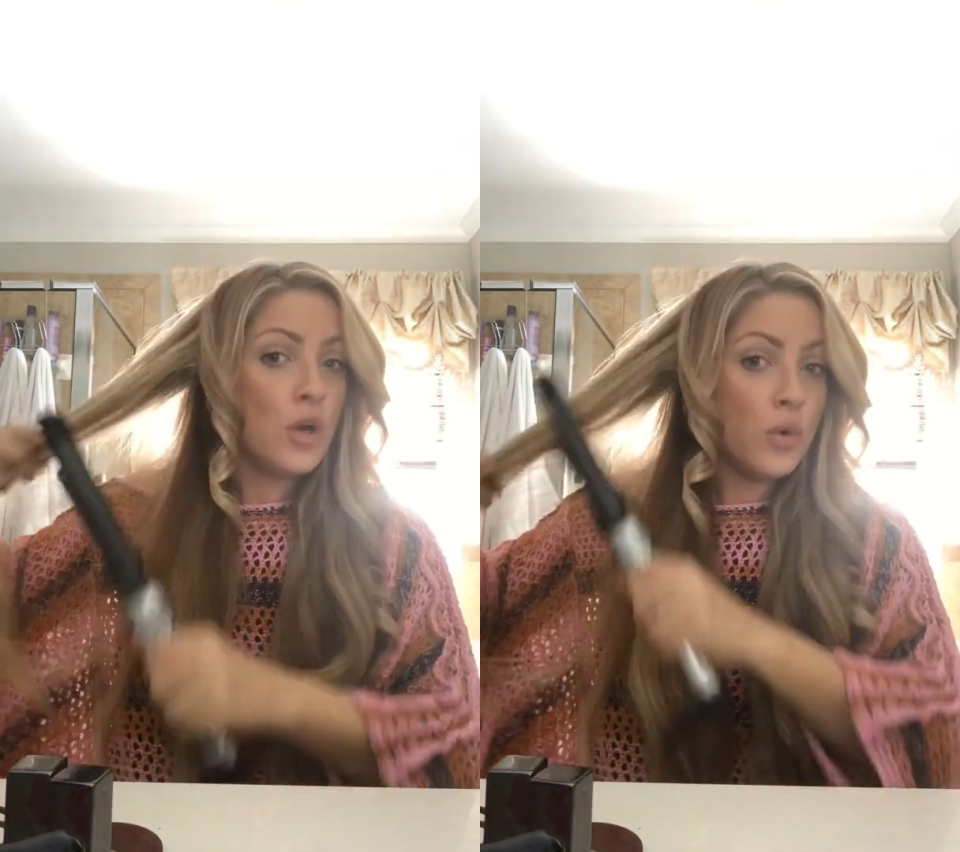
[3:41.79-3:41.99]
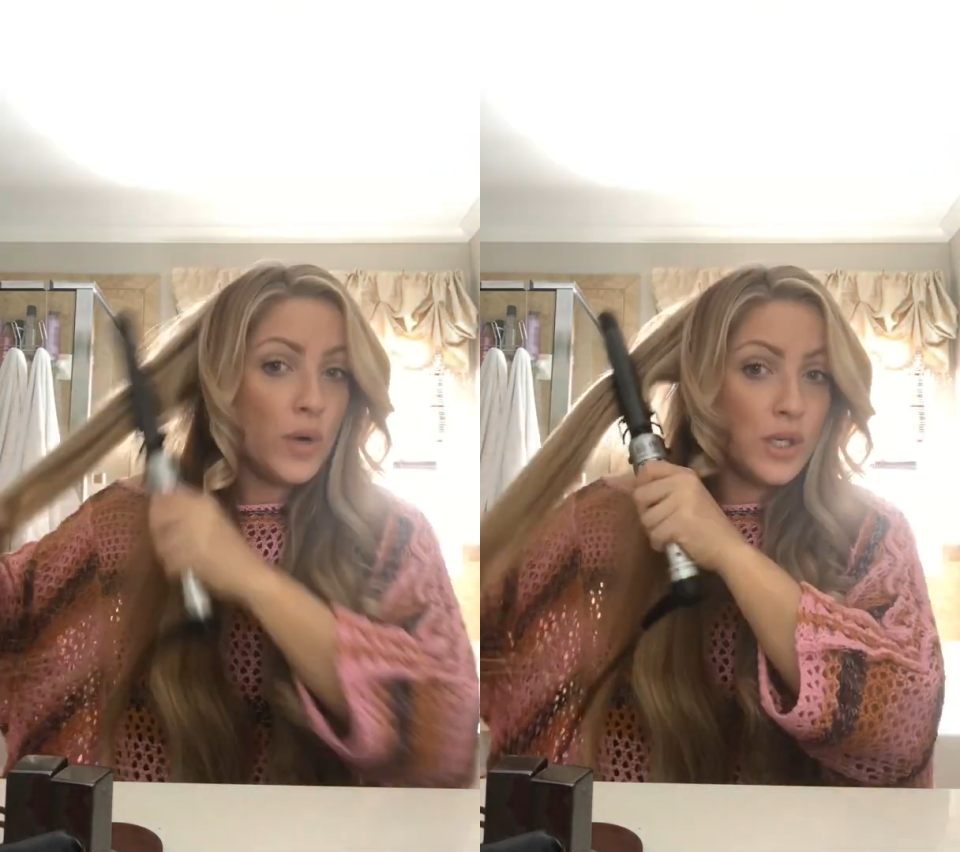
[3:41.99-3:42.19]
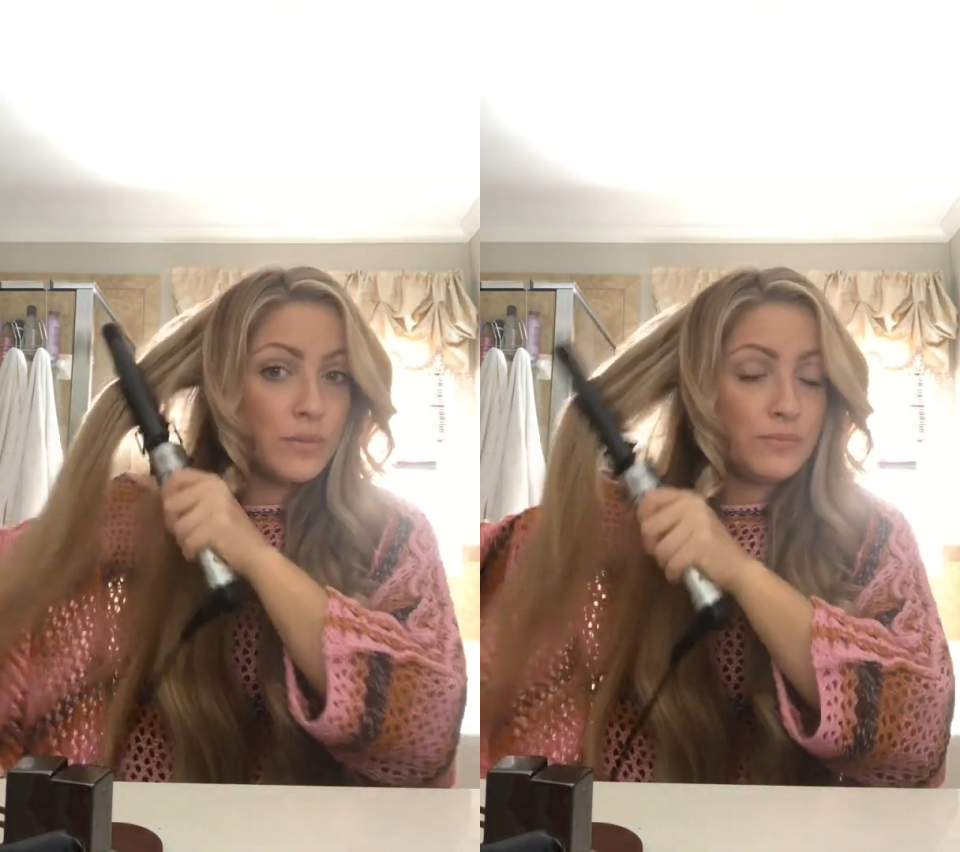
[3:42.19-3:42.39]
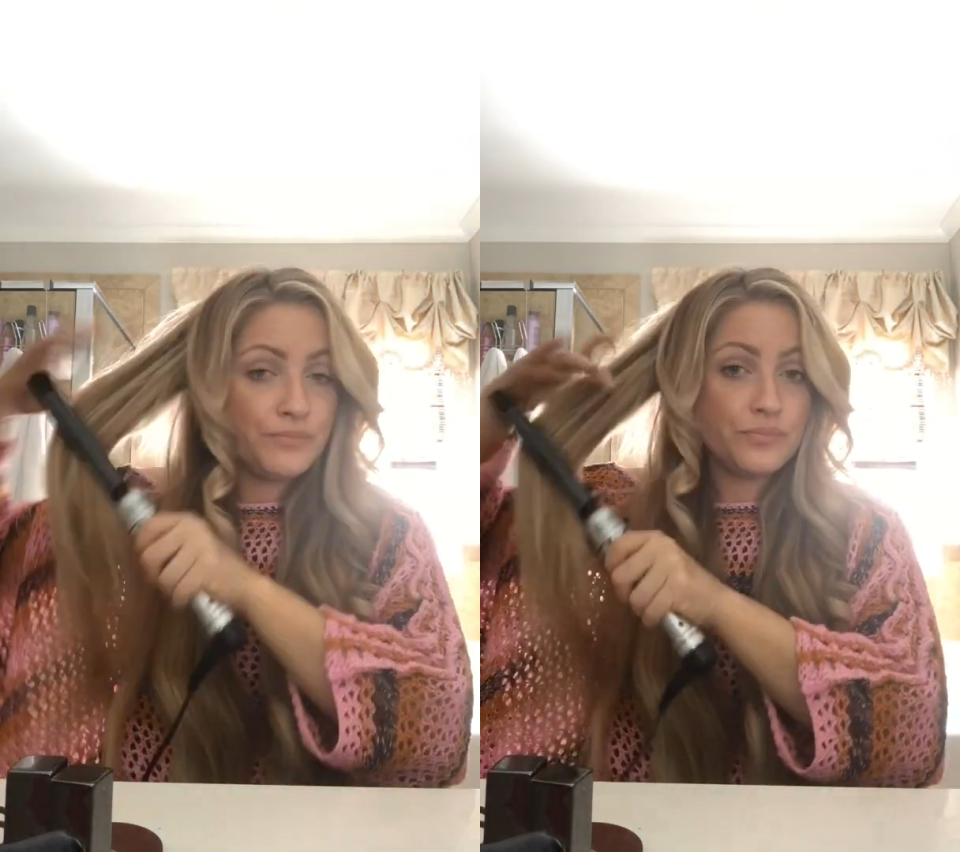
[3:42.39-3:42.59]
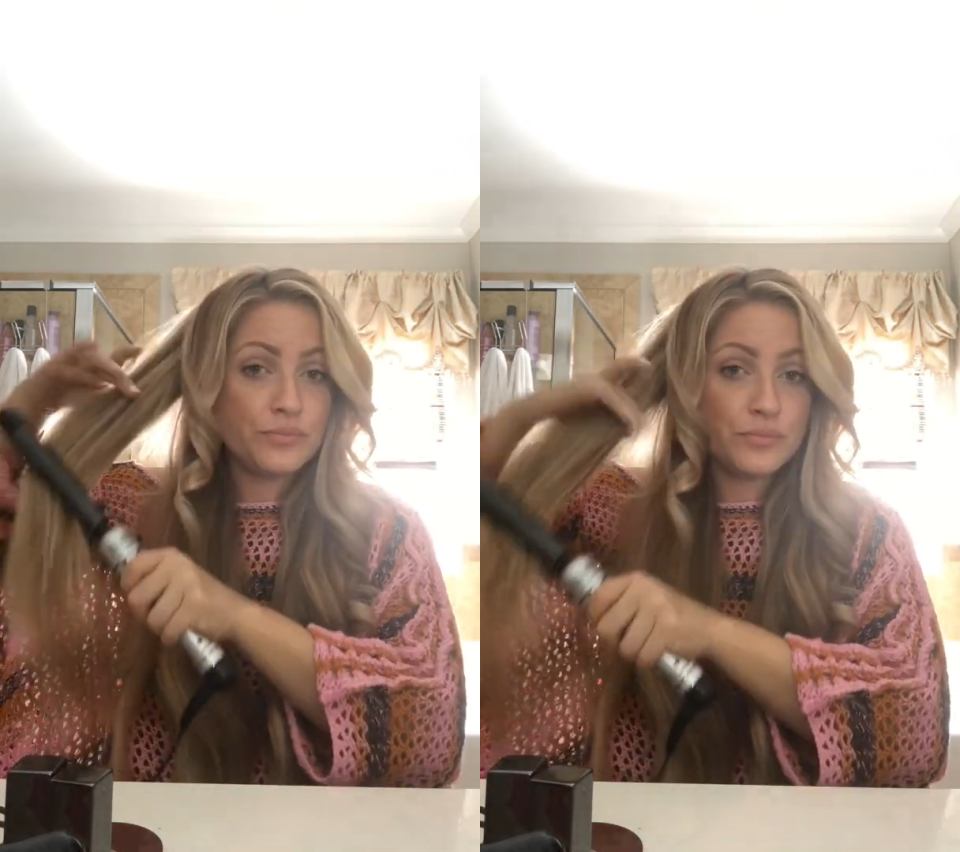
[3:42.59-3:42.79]
Well,
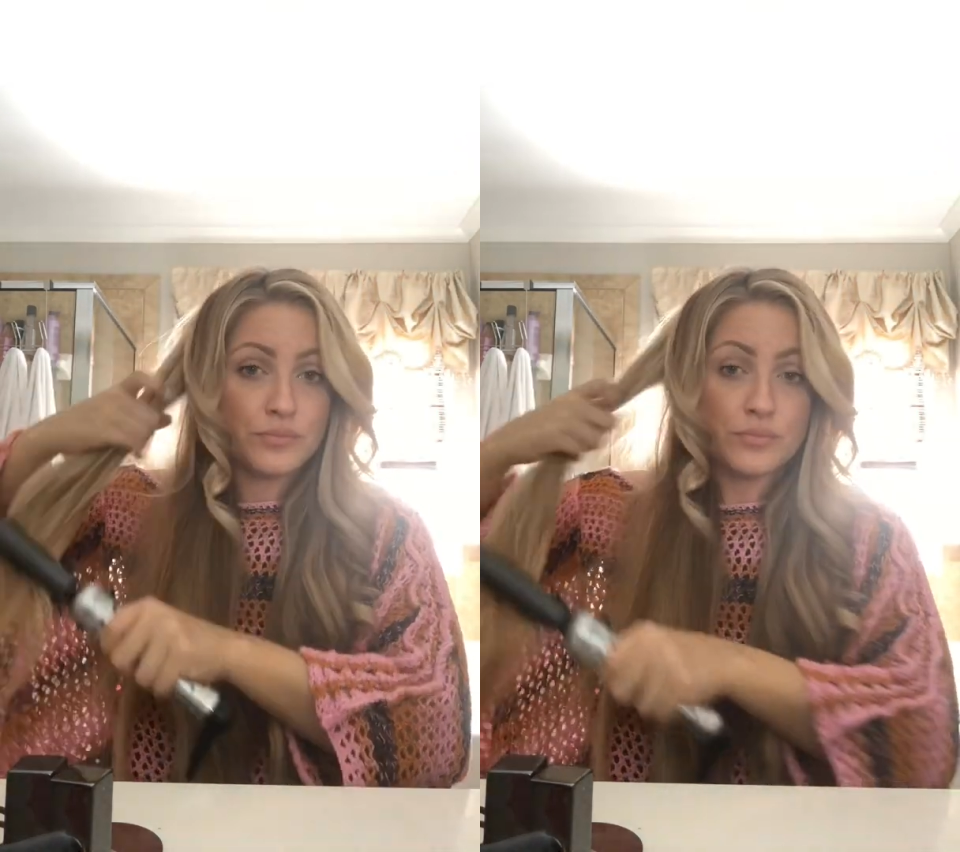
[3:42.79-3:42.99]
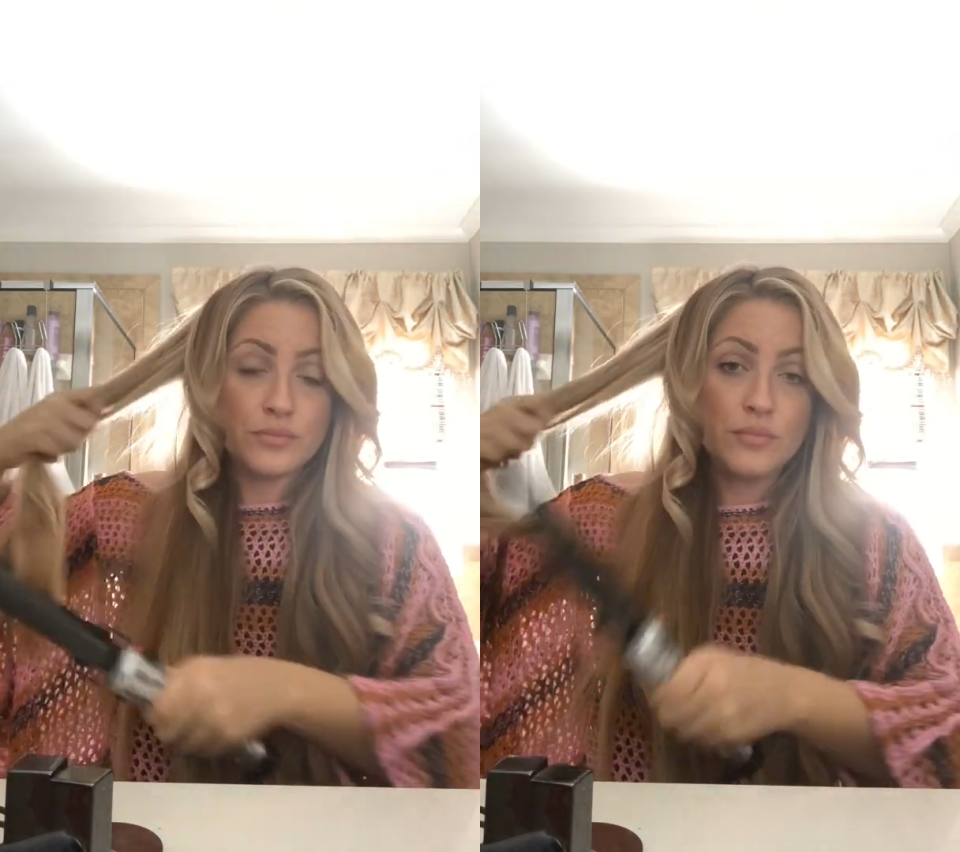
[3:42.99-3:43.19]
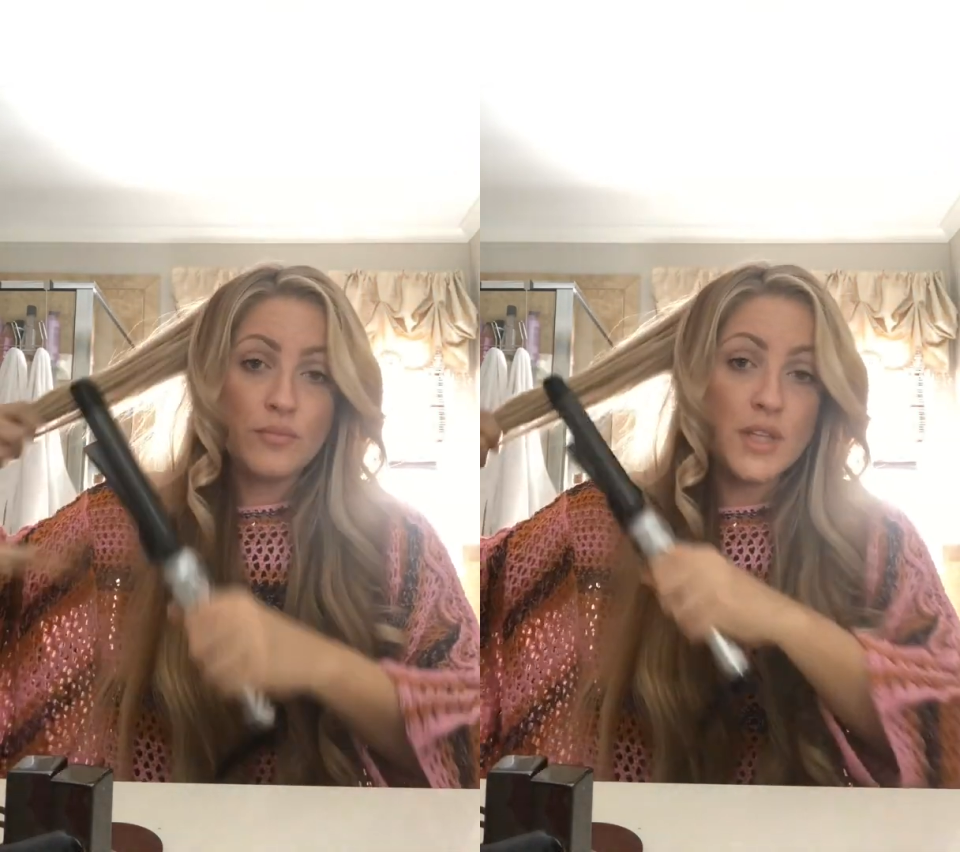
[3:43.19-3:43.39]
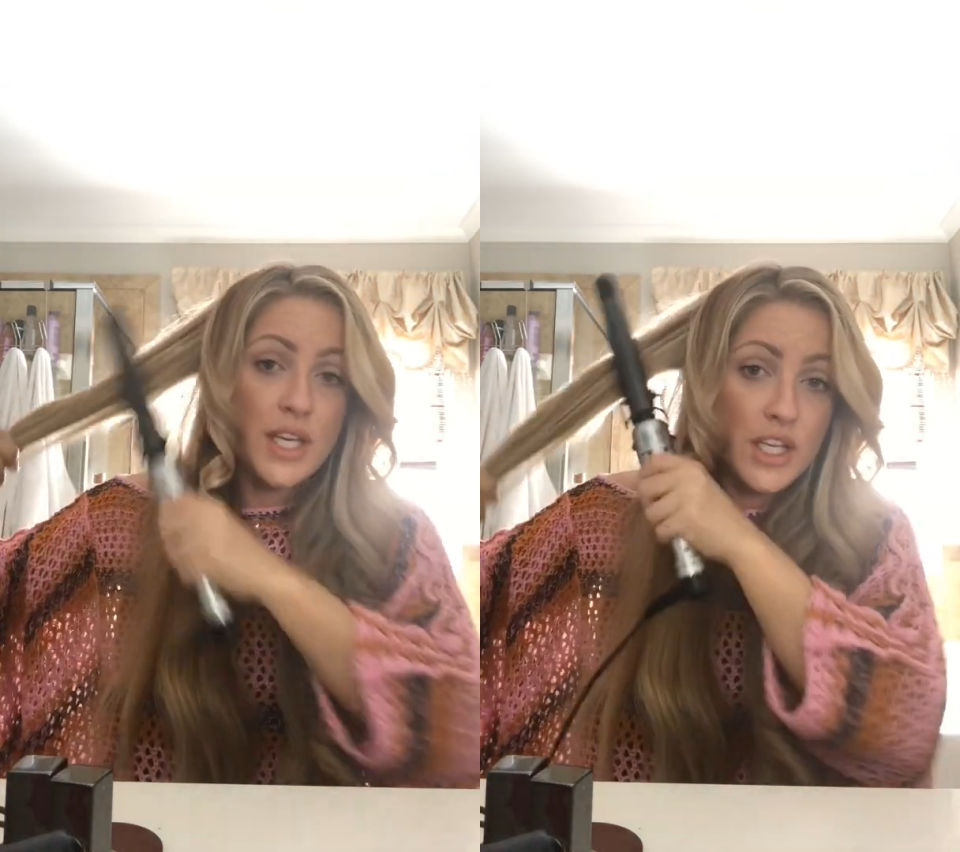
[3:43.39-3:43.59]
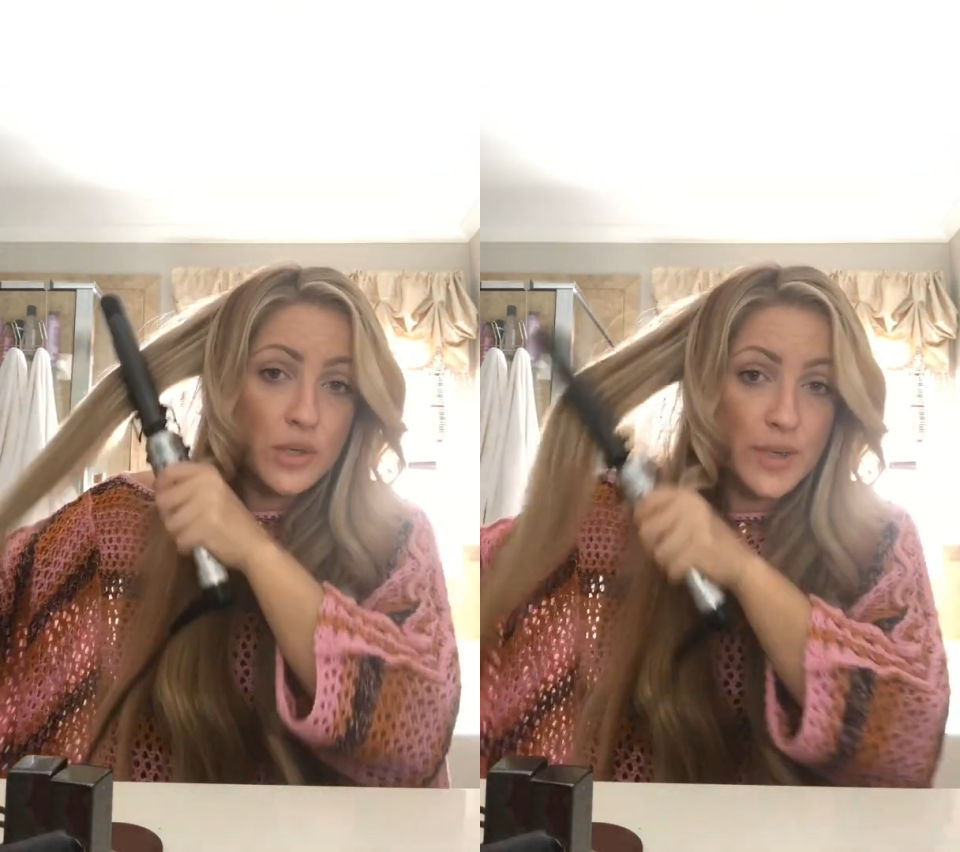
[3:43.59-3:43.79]

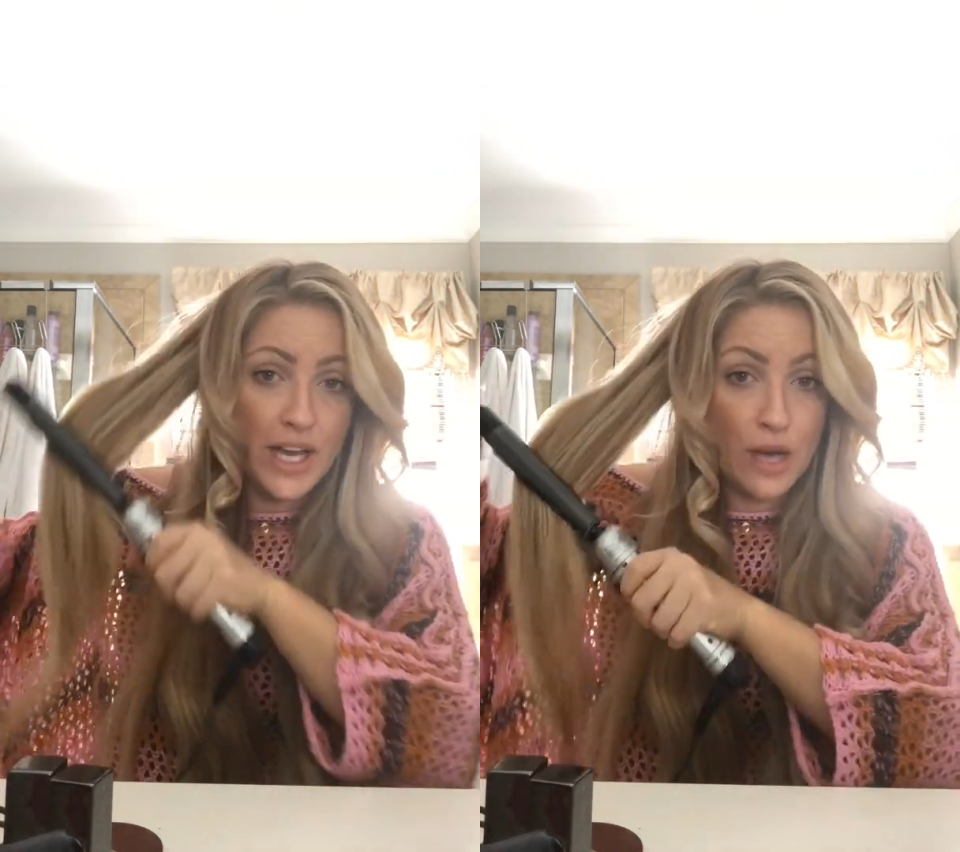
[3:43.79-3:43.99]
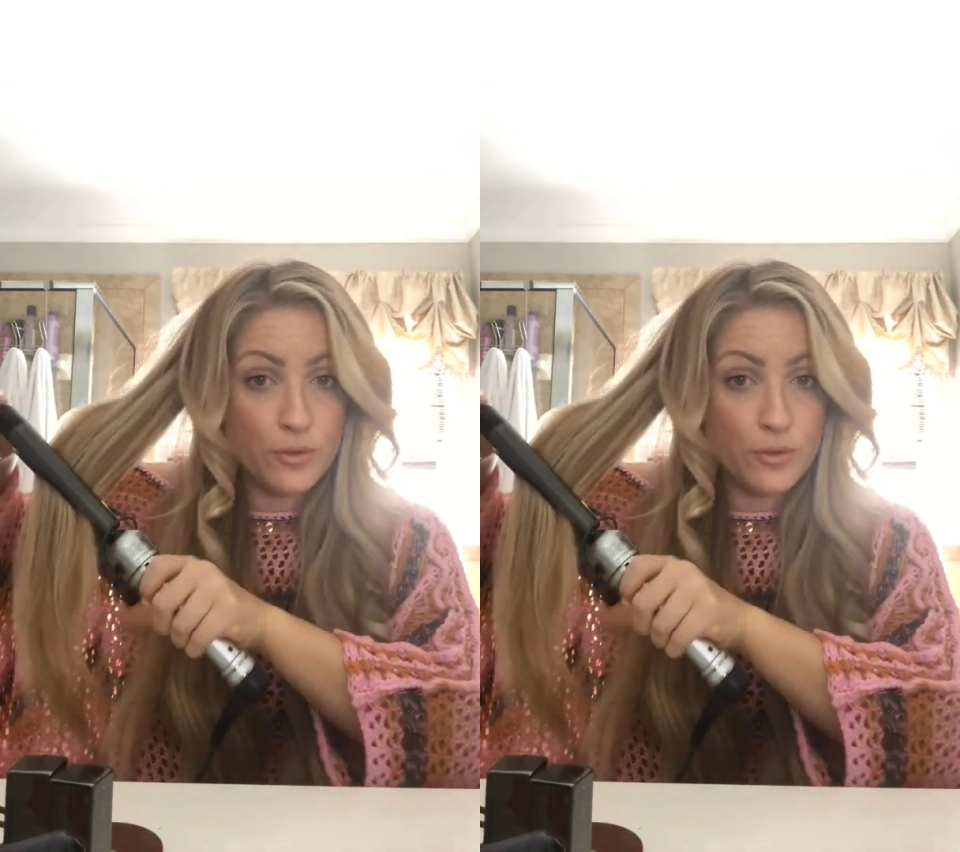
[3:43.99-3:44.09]
here we go.